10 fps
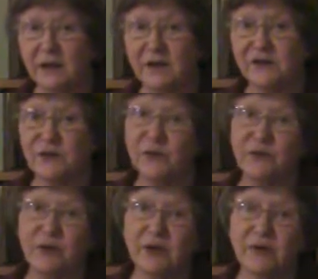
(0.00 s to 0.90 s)
So if you
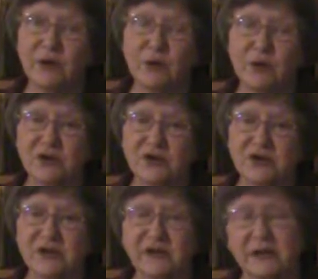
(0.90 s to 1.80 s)
have any
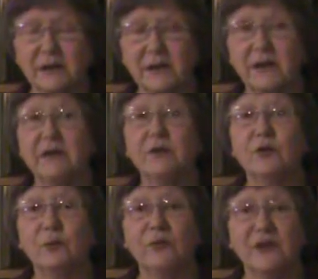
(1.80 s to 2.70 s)
questions, I can
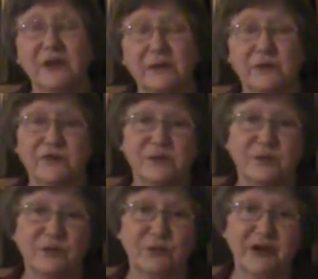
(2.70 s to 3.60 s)
hopefully give you some
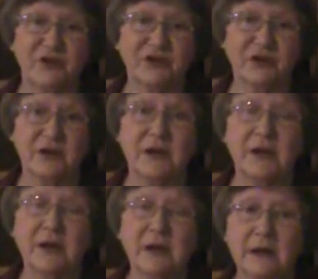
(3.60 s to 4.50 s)
direction.
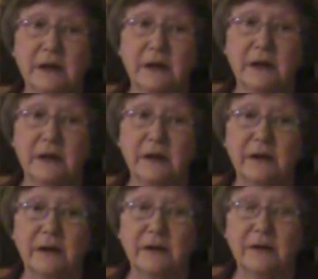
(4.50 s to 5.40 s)
And
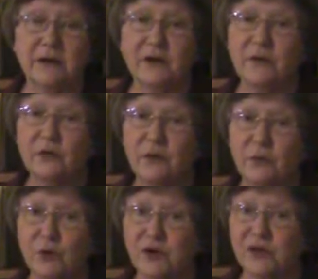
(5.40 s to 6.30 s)
then if you have
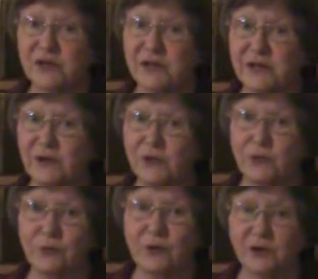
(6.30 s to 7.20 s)
questions later, you're
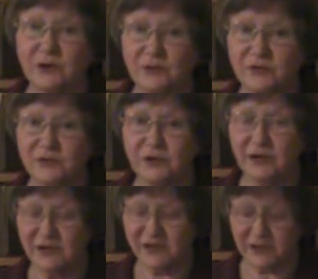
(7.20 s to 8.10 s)
welcome to
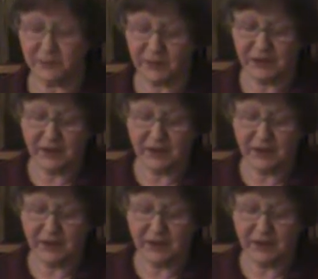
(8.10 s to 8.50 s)
contact me.